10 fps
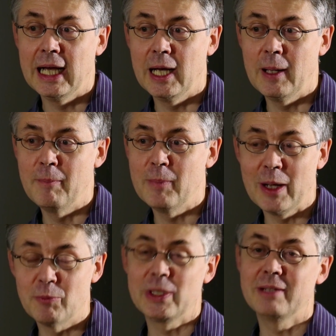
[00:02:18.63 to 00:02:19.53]

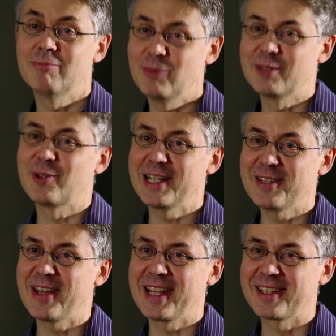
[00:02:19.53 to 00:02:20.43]
and we
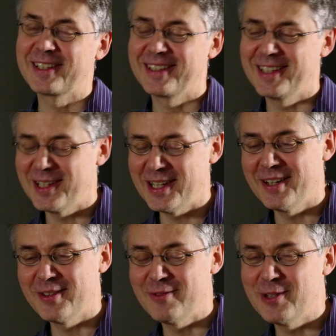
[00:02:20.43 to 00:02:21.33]
greatly thank
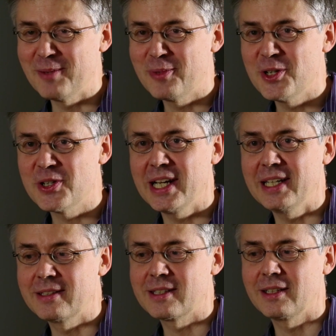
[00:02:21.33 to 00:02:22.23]
and really
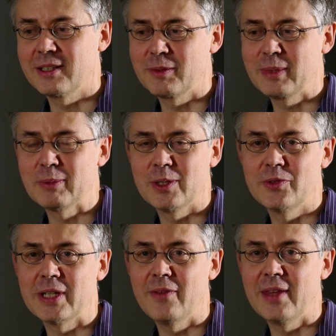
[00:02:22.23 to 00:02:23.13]
appreciate the people
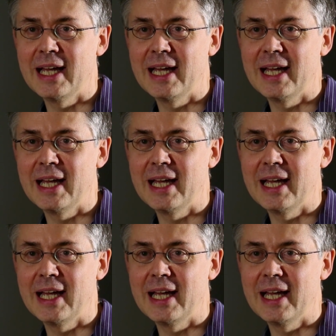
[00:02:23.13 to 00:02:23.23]
who've done